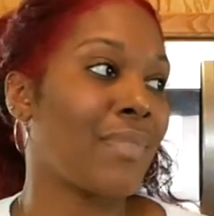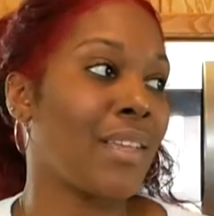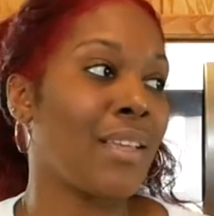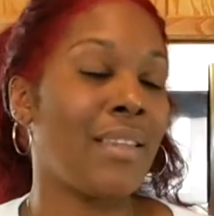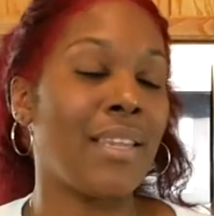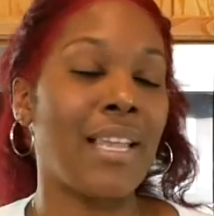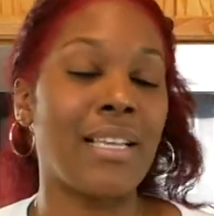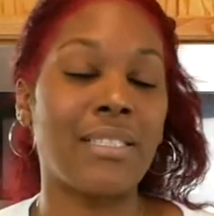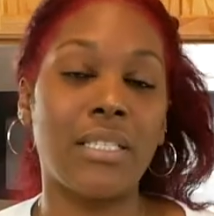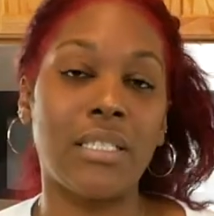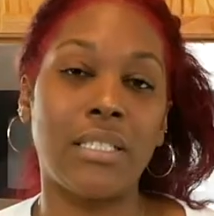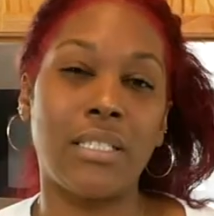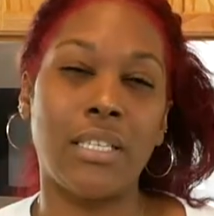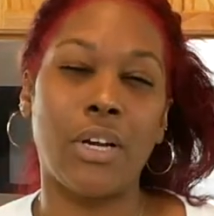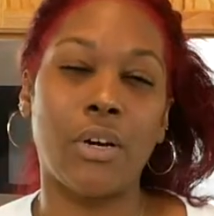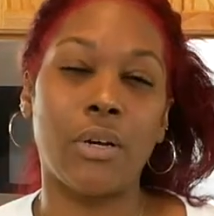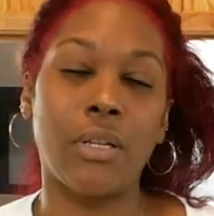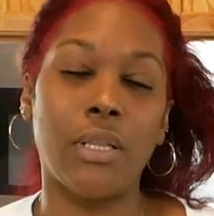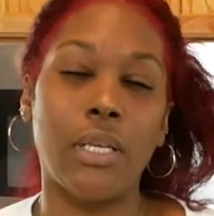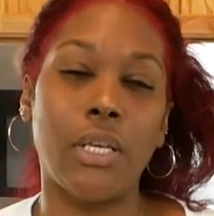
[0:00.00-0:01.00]

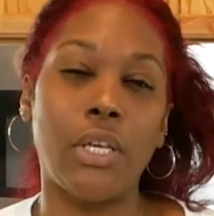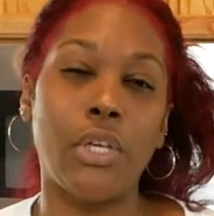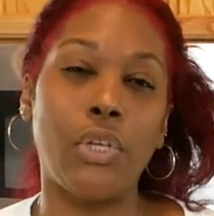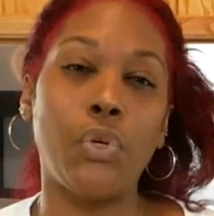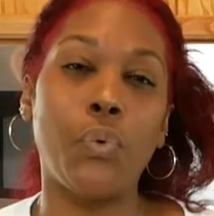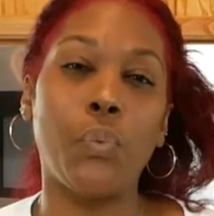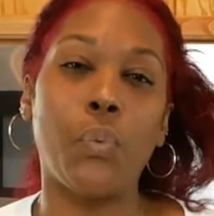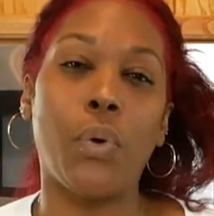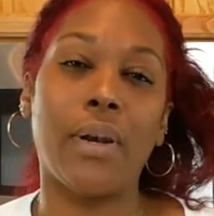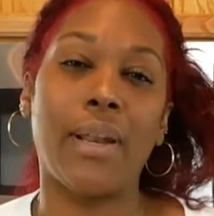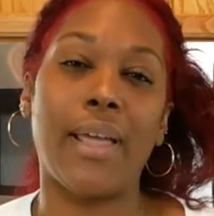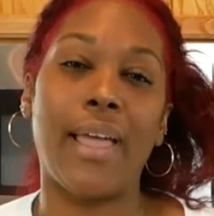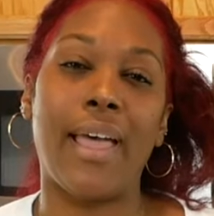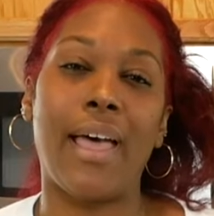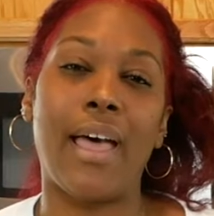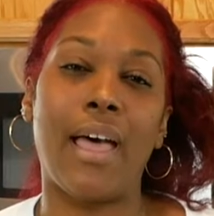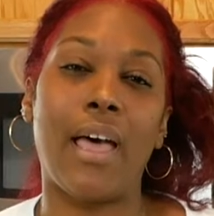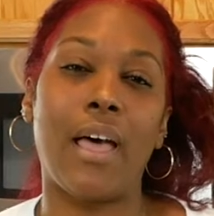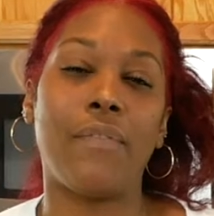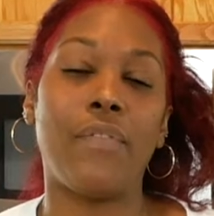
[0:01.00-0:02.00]
Necessarily, you want to
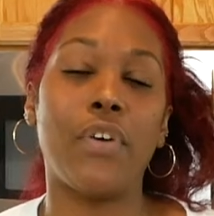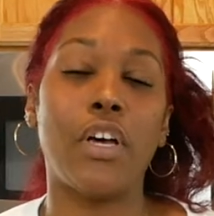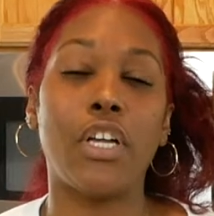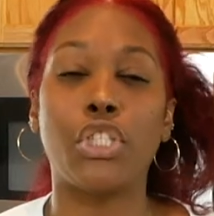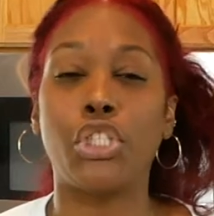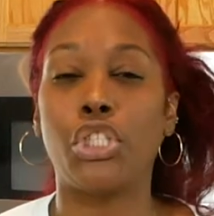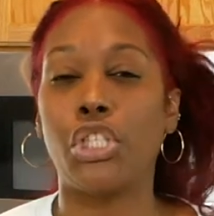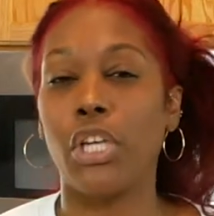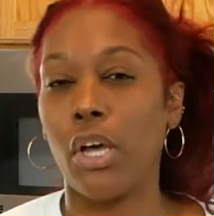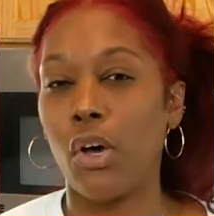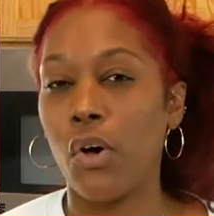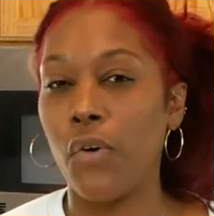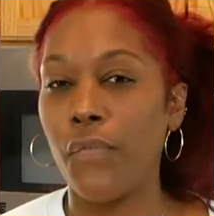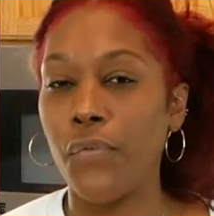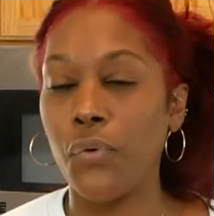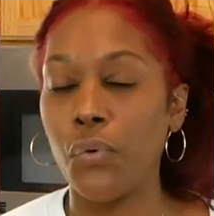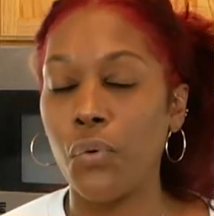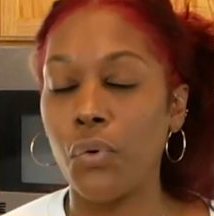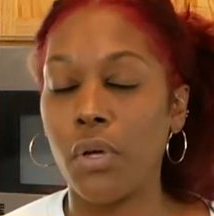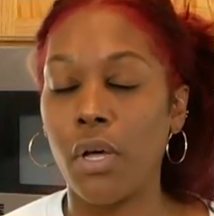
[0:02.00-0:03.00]
have a gel
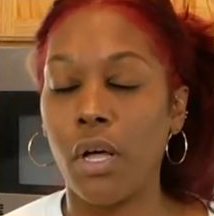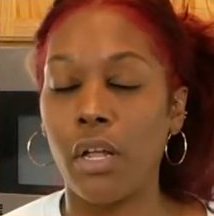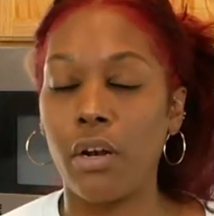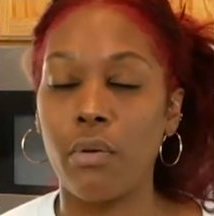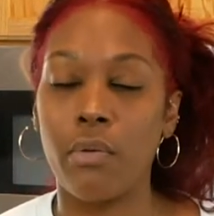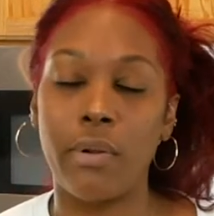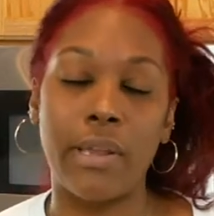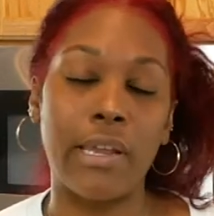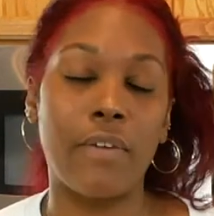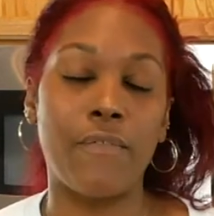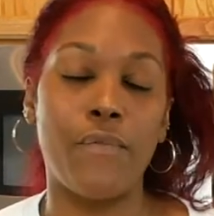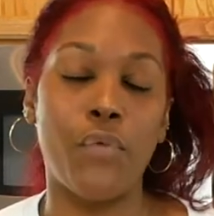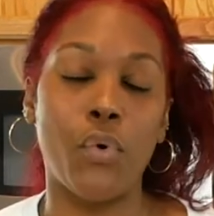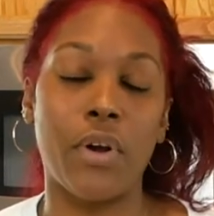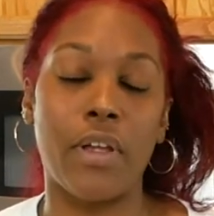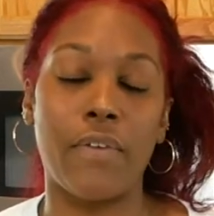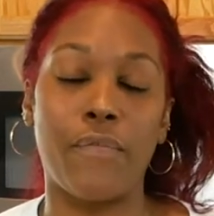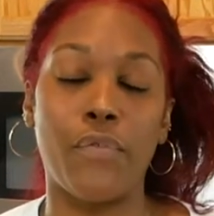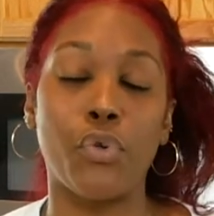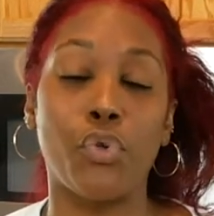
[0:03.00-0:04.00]
food coloring
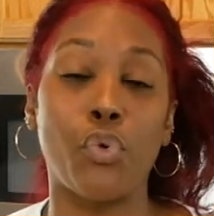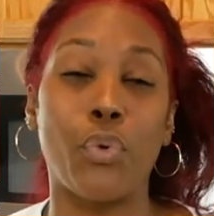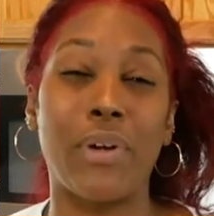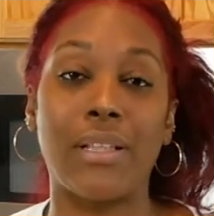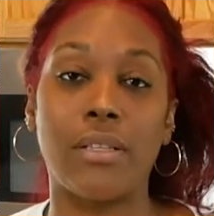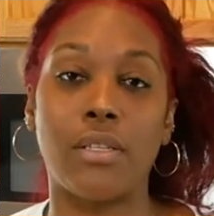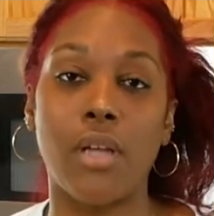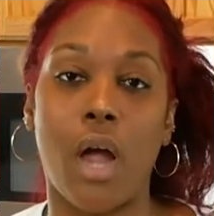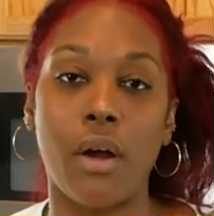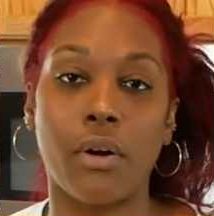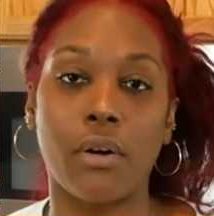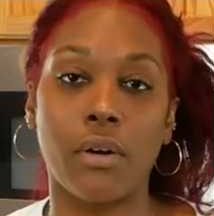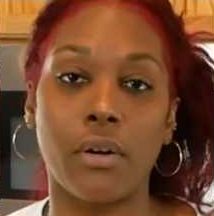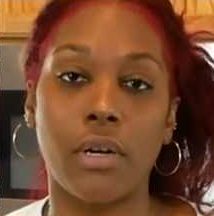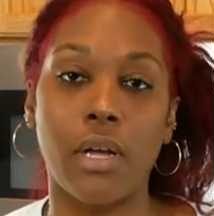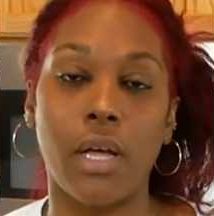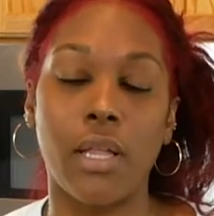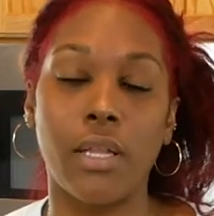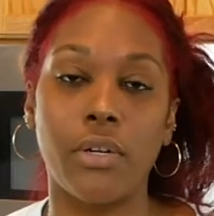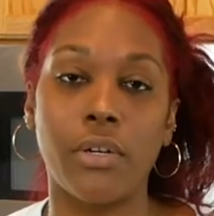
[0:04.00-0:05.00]
for if you're doing darker
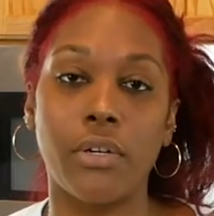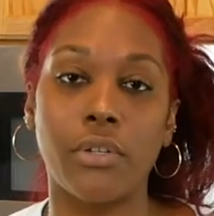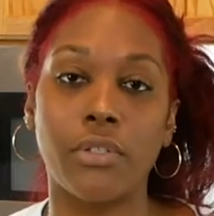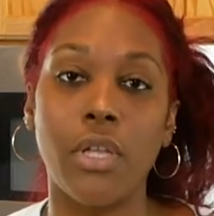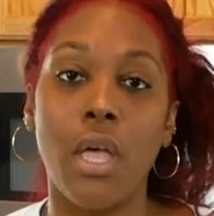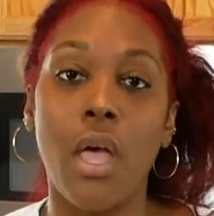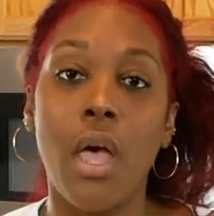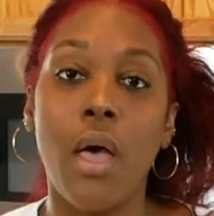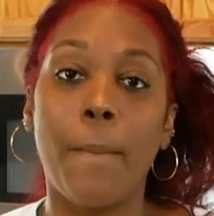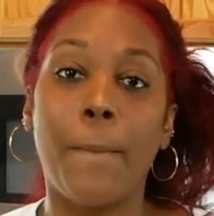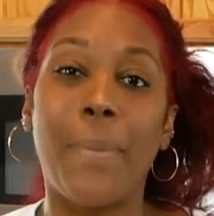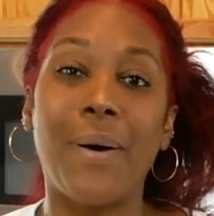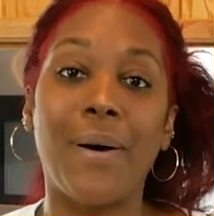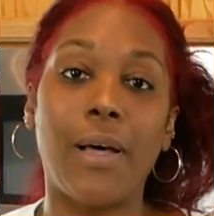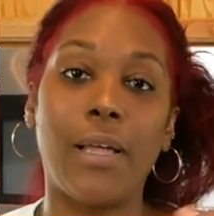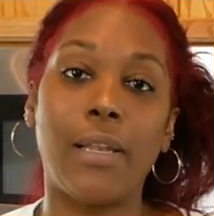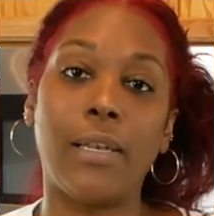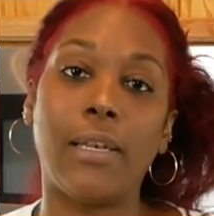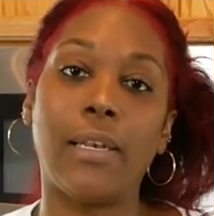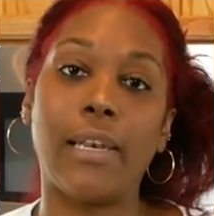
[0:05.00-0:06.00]
colors, but
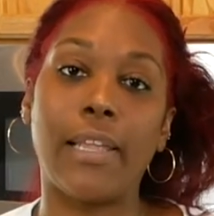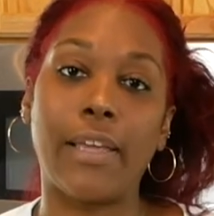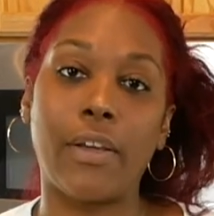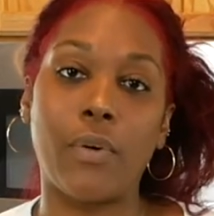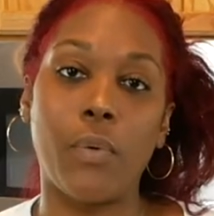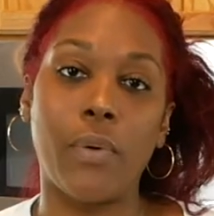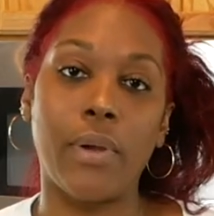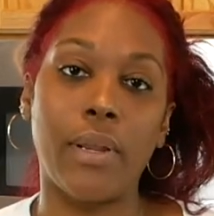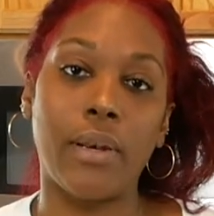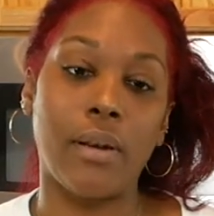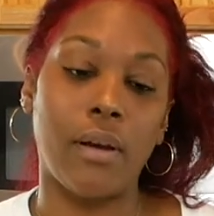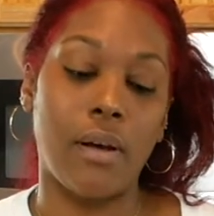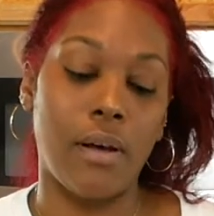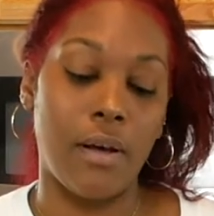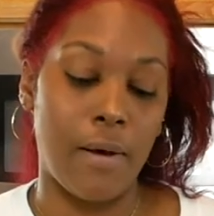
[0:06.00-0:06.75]
a liquid